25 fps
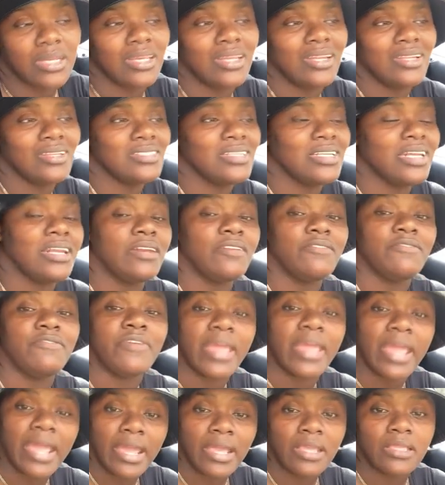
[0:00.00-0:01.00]
It is an
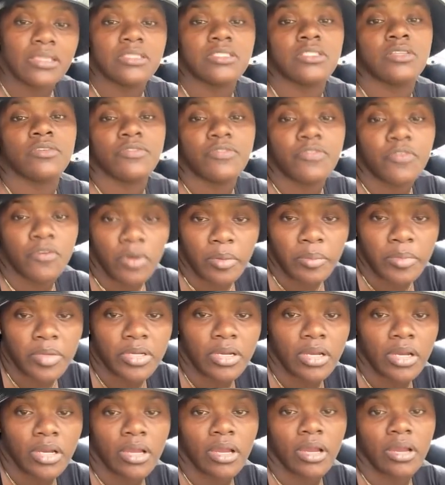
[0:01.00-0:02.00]
advanced
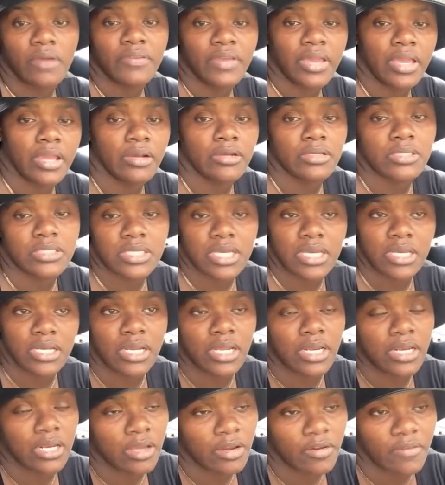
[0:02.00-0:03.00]
formula of hair, skin,
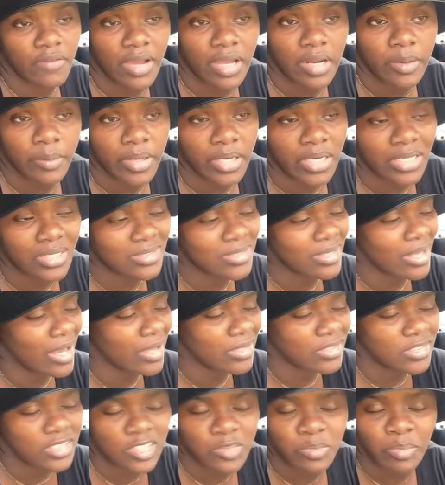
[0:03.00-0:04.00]
and nail vitamin. It's
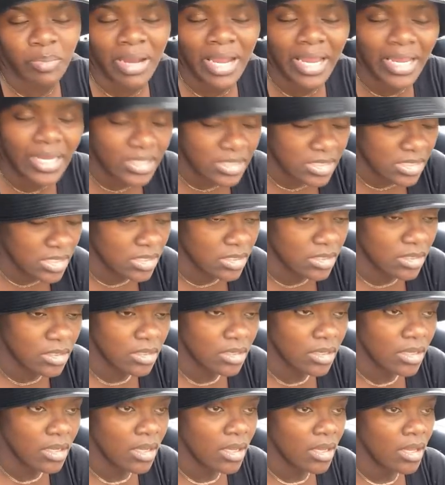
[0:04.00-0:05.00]
not just biotin.
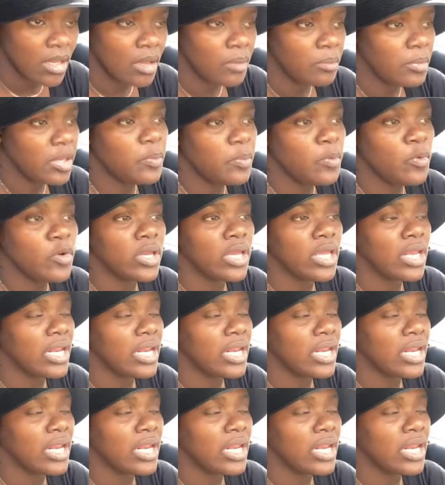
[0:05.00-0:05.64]
People get